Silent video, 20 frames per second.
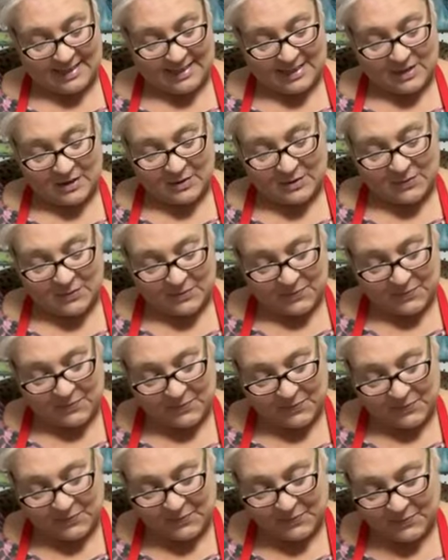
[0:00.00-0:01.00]
So,
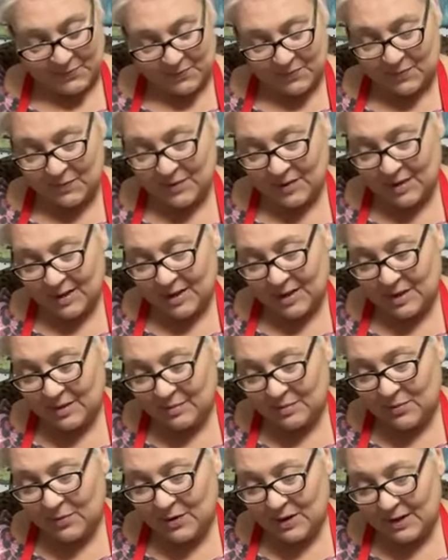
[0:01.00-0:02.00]

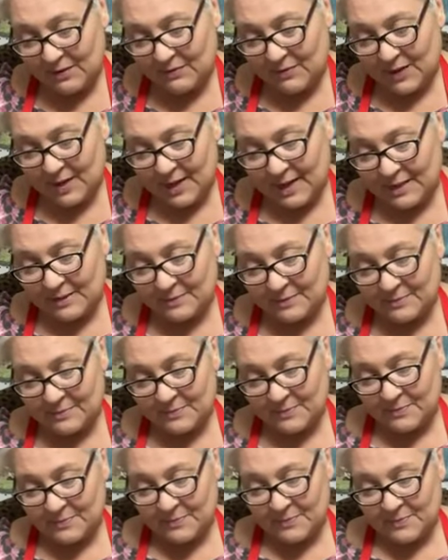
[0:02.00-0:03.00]
pretty fun.